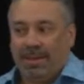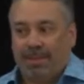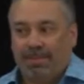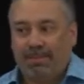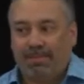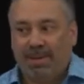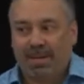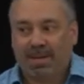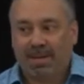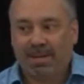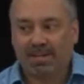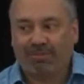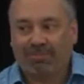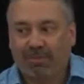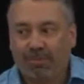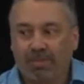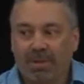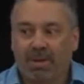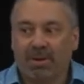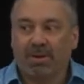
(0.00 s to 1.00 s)
Because
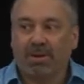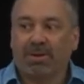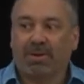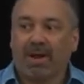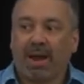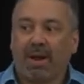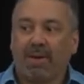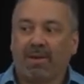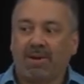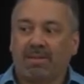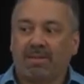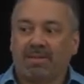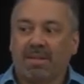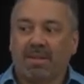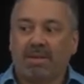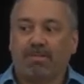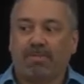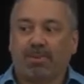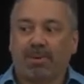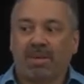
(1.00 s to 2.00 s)
familiarity
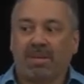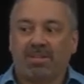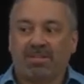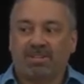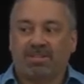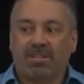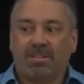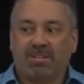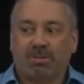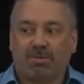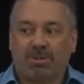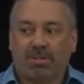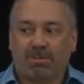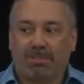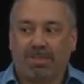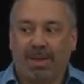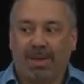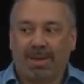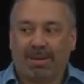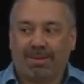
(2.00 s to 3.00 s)
breeds
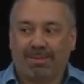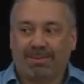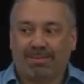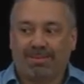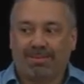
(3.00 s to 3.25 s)
disrespect.